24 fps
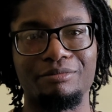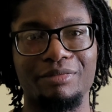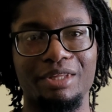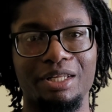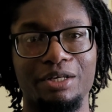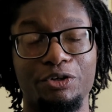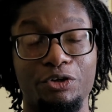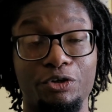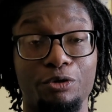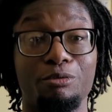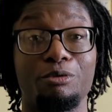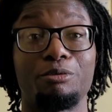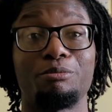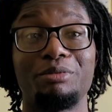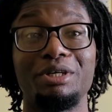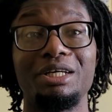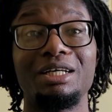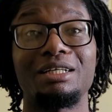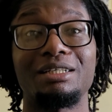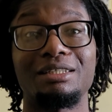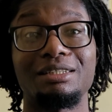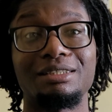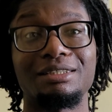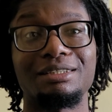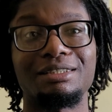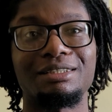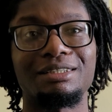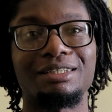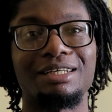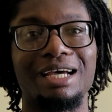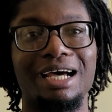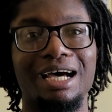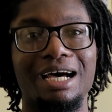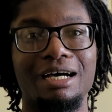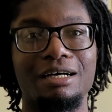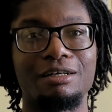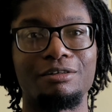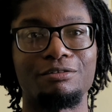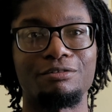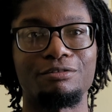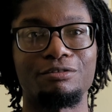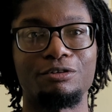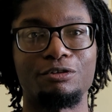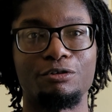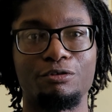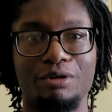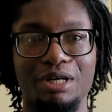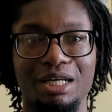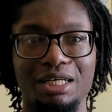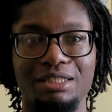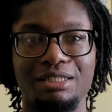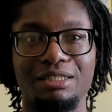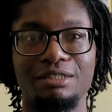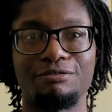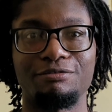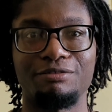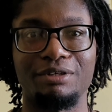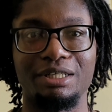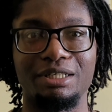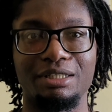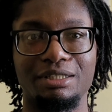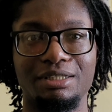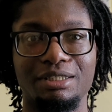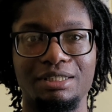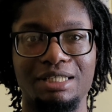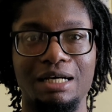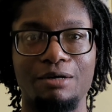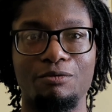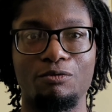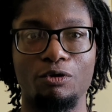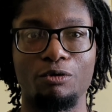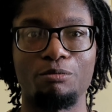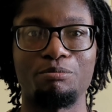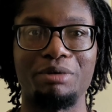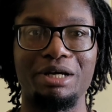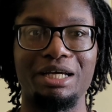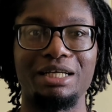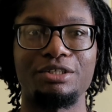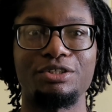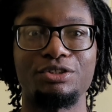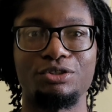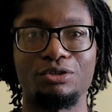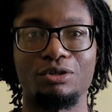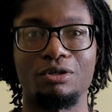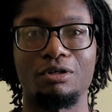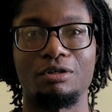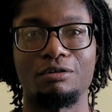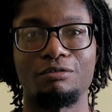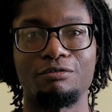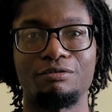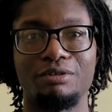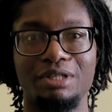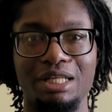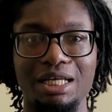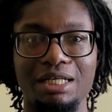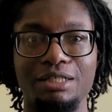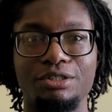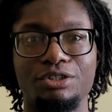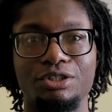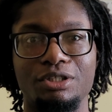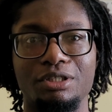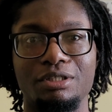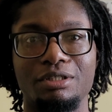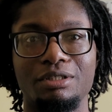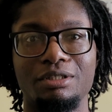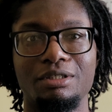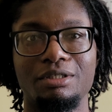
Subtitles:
human beings have created things that were based off nature.